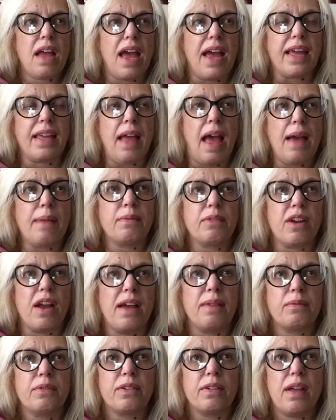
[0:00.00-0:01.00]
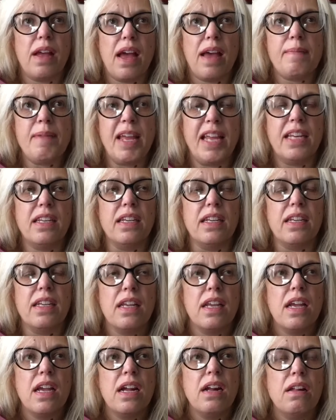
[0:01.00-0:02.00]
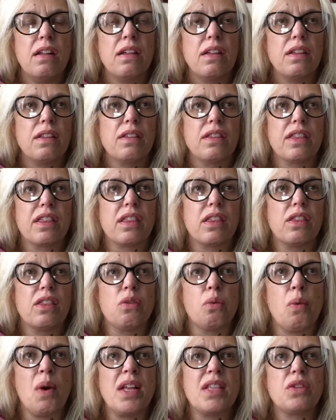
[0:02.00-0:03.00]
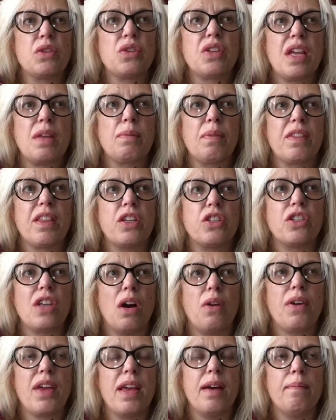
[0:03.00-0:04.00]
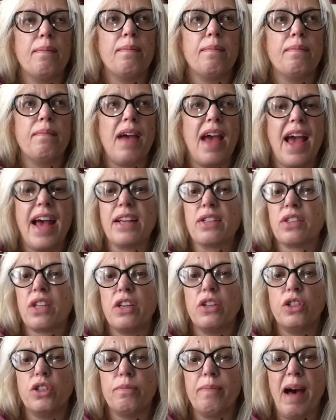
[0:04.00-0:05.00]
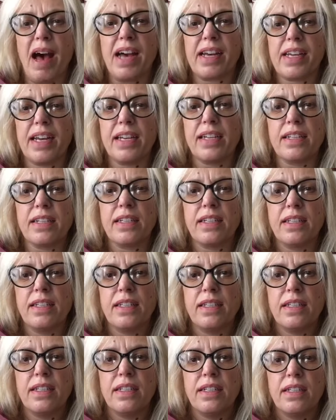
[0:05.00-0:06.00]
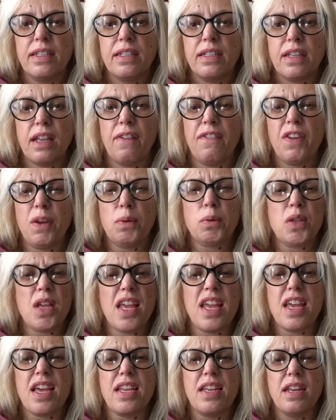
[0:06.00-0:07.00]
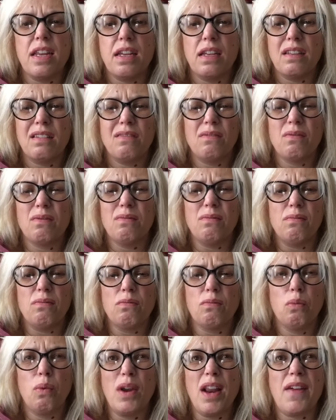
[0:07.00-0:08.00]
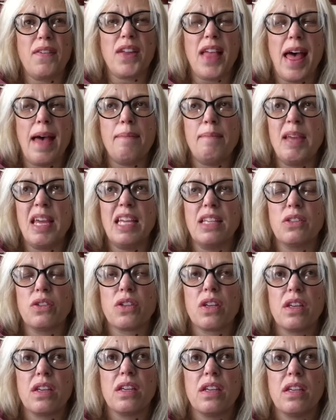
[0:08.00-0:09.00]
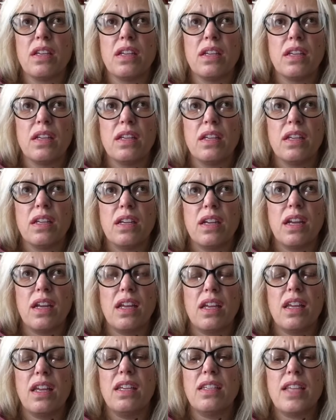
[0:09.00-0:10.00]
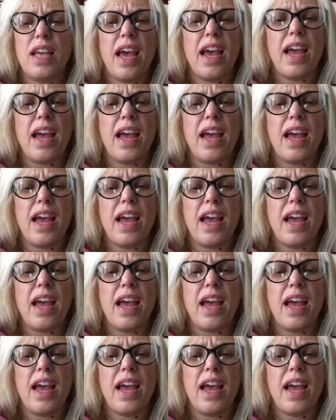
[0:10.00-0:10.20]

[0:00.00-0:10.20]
Like I'm trying, to. I mean, the one scene where they show him asking Chewbacca if he was in whatever that means, his